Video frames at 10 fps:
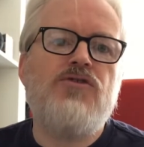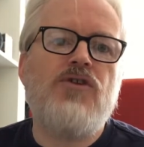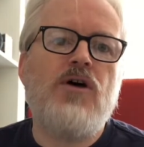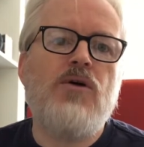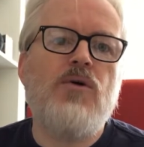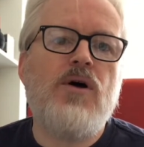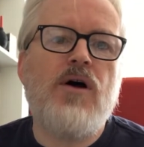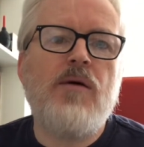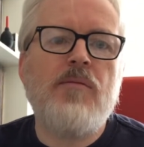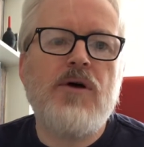So
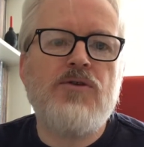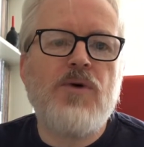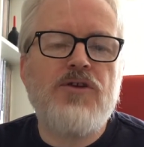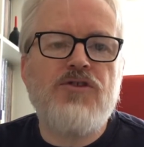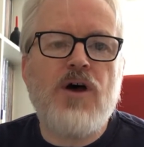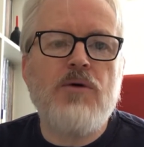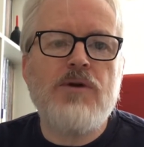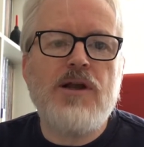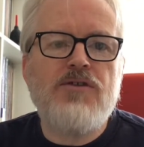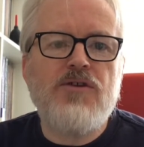as well as only
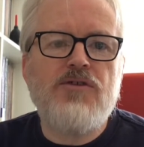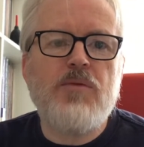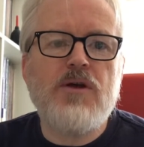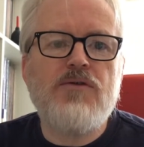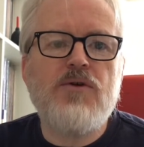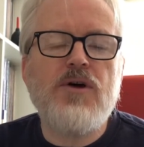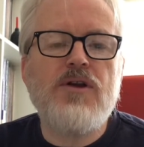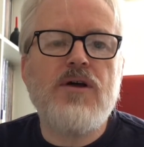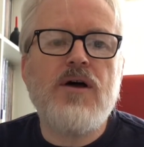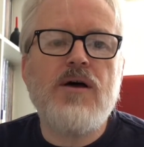listening to Pink
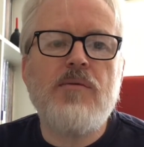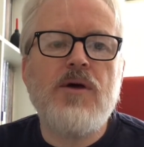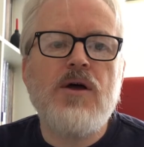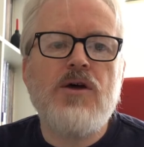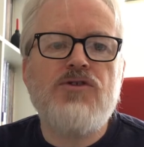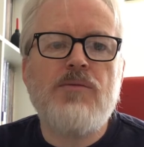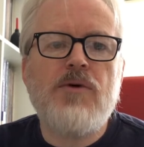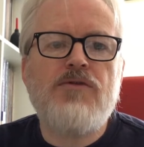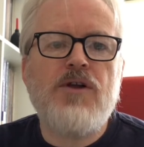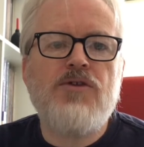Floyd, some of my
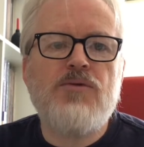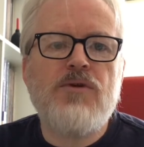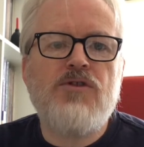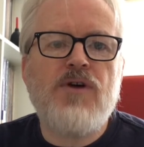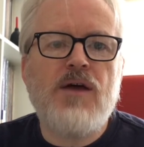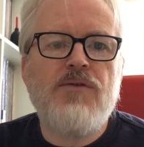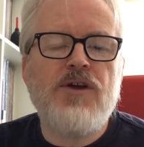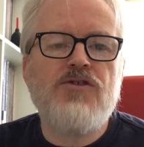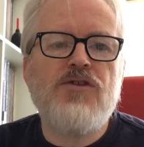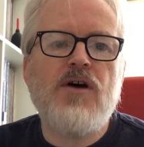friends were into heavier
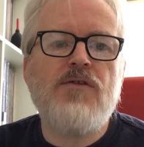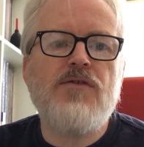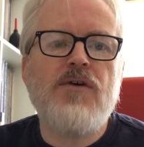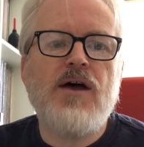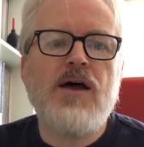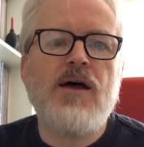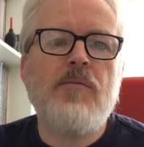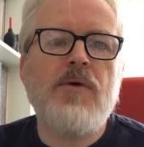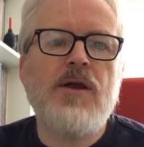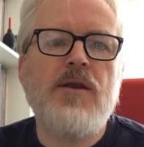stuff,
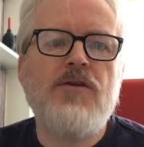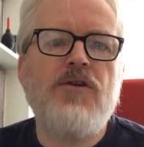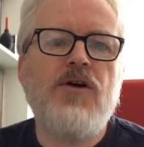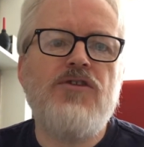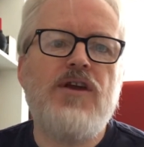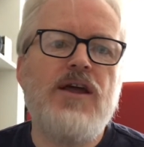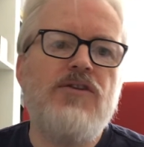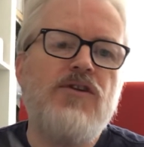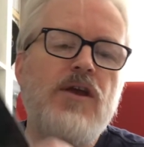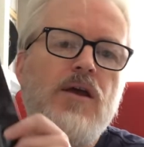and
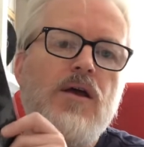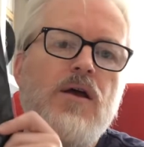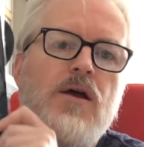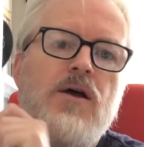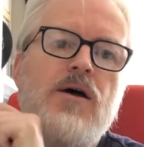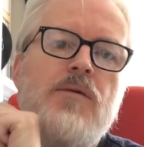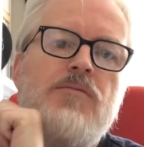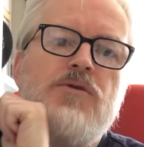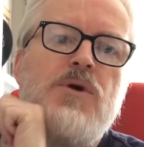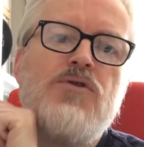1980,
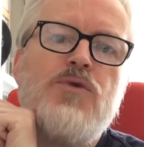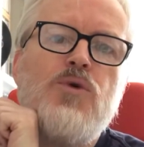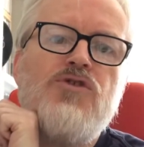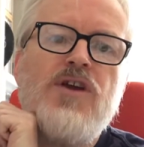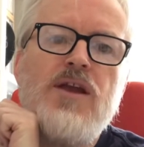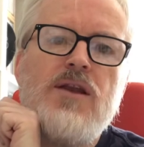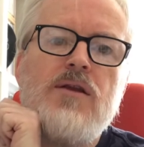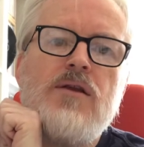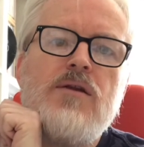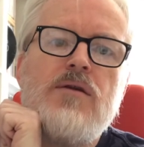so when I was
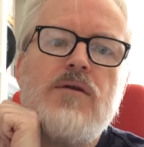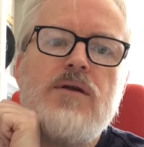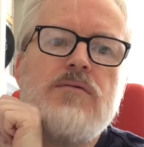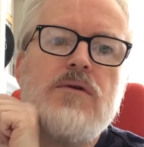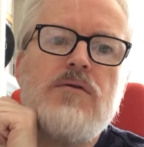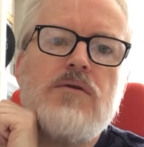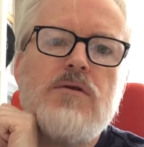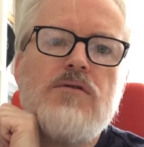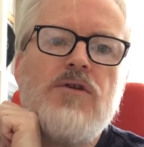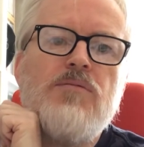14,
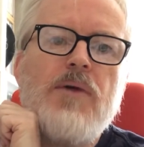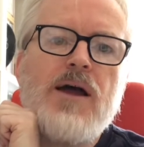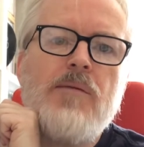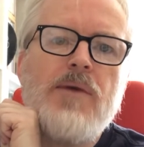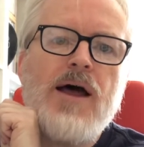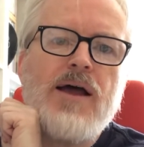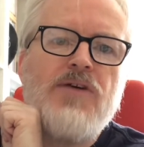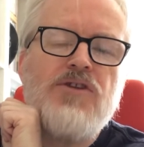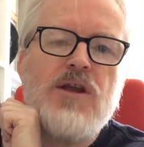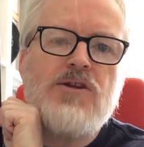this Back in Black,
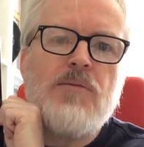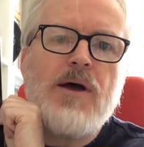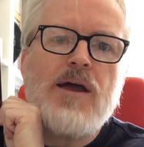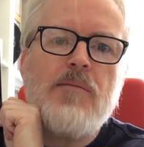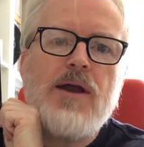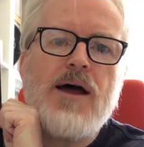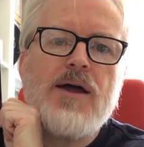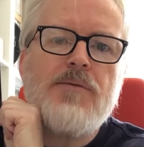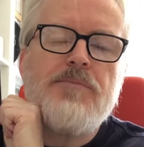AC/DC Back in Black,